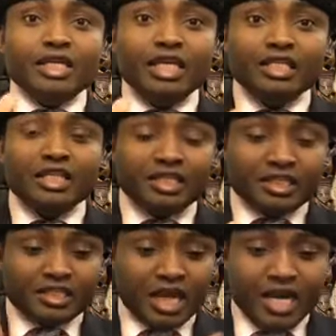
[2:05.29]
it
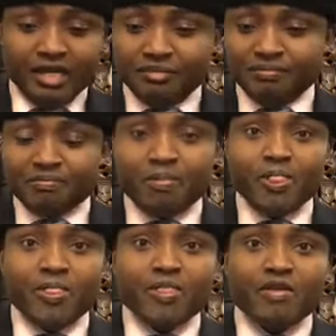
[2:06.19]
is time
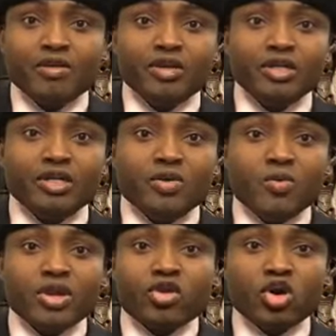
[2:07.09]

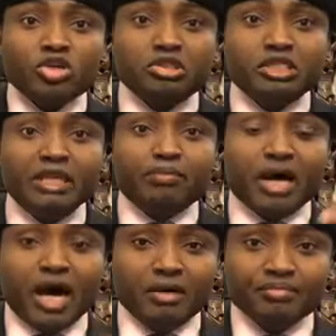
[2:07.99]
we go
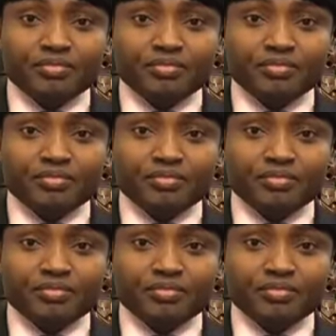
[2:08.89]
deeper.